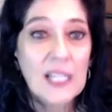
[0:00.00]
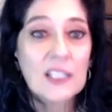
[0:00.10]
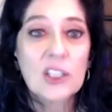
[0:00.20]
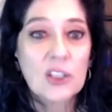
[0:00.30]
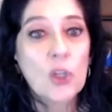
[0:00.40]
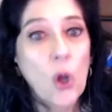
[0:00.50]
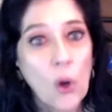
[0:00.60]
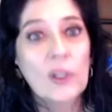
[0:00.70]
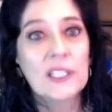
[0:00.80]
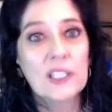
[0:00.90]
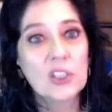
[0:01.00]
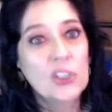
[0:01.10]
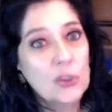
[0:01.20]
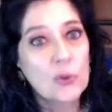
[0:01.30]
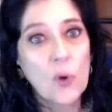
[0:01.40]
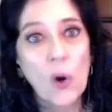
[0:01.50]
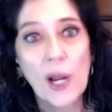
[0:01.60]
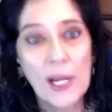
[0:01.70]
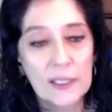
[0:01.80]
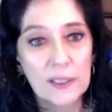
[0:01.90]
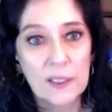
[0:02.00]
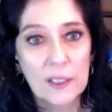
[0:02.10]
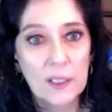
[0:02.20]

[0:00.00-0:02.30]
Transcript: it just totally destroys